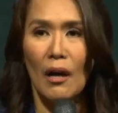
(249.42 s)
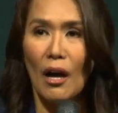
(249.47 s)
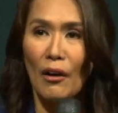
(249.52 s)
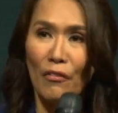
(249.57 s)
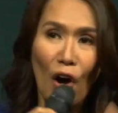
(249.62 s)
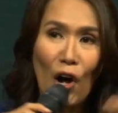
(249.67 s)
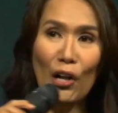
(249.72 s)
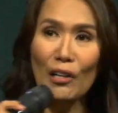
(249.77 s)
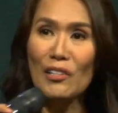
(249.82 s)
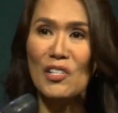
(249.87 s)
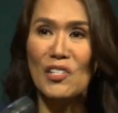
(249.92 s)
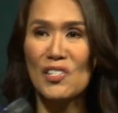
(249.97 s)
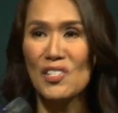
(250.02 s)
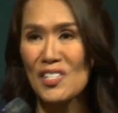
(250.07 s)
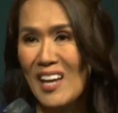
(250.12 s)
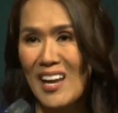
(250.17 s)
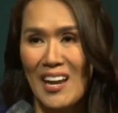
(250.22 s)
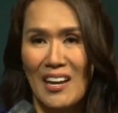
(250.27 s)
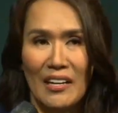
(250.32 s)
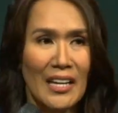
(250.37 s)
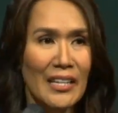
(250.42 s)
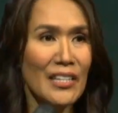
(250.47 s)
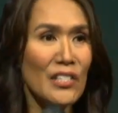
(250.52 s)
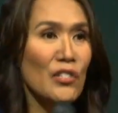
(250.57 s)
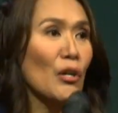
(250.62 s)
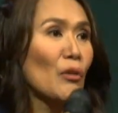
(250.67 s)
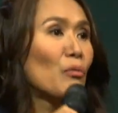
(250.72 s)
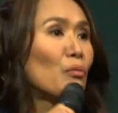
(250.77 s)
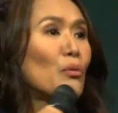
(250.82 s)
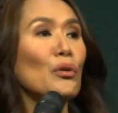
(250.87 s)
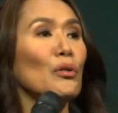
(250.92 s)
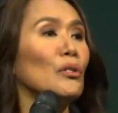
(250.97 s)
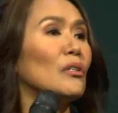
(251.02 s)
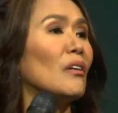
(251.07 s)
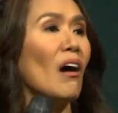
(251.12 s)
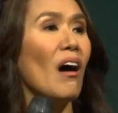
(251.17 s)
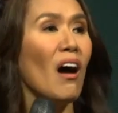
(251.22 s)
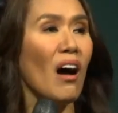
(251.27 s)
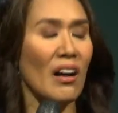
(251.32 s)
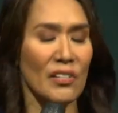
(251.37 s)
of all sin. It is the
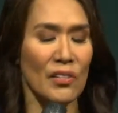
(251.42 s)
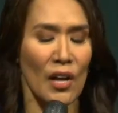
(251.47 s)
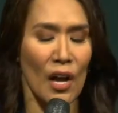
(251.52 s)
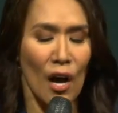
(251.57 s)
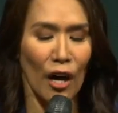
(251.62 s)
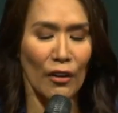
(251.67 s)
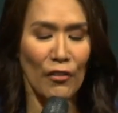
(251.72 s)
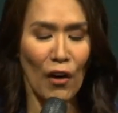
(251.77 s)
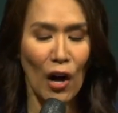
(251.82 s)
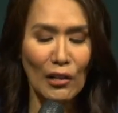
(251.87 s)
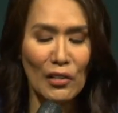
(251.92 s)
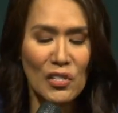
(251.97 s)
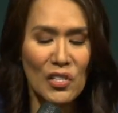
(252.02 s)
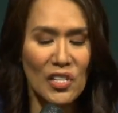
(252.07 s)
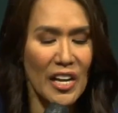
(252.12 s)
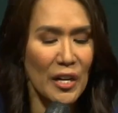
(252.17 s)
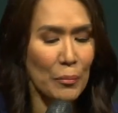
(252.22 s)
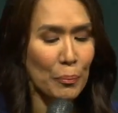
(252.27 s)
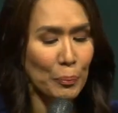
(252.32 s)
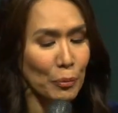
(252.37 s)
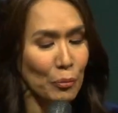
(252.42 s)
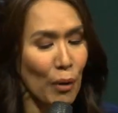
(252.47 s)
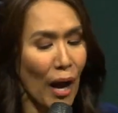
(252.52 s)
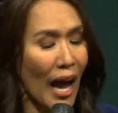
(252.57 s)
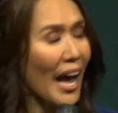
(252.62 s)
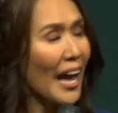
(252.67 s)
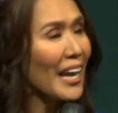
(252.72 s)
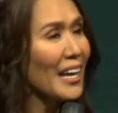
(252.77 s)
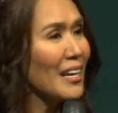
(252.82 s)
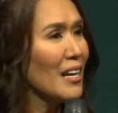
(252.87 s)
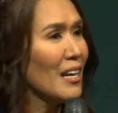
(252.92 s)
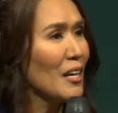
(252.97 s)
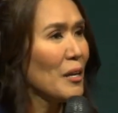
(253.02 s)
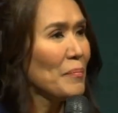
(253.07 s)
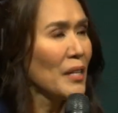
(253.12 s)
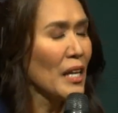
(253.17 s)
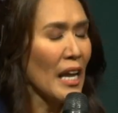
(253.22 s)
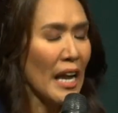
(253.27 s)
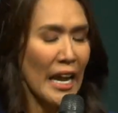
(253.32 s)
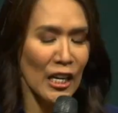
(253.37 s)
root cause of all sin. Pride
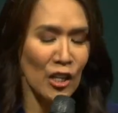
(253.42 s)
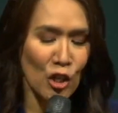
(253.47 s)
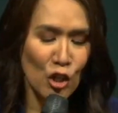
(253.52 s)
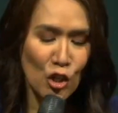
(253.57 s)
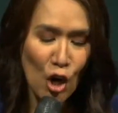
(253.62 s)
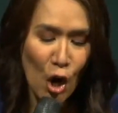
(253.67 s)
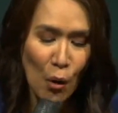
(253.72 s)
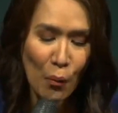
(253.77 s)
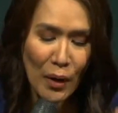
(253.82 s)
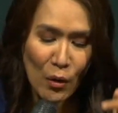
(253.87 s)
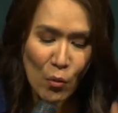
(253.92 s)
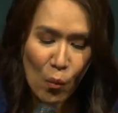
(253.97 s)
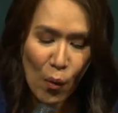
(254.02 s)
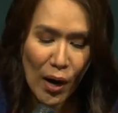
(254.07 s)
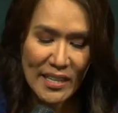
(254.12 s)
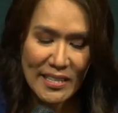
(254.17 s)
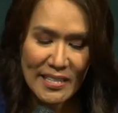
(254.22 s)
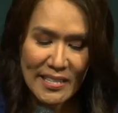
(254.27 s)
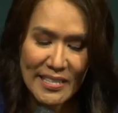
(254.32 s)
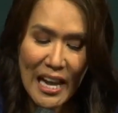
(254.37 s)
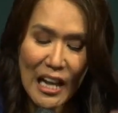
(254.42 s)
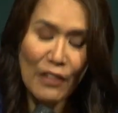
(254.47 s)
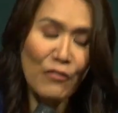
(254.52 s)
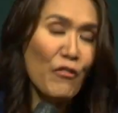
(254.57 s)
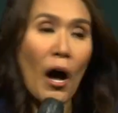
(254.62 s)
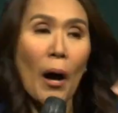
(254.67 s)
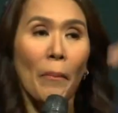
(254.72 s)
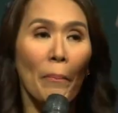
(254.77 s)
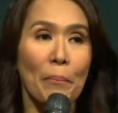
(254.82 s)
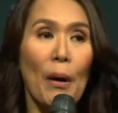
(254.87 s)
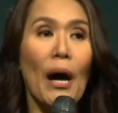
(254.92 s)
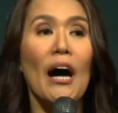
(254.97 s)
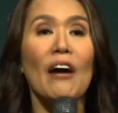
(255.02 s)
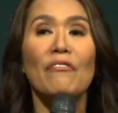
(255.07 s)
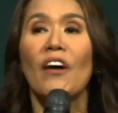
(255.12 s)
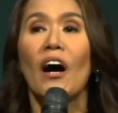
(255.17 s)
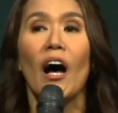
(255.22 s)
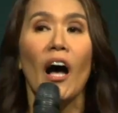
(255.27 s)
is showing oneself above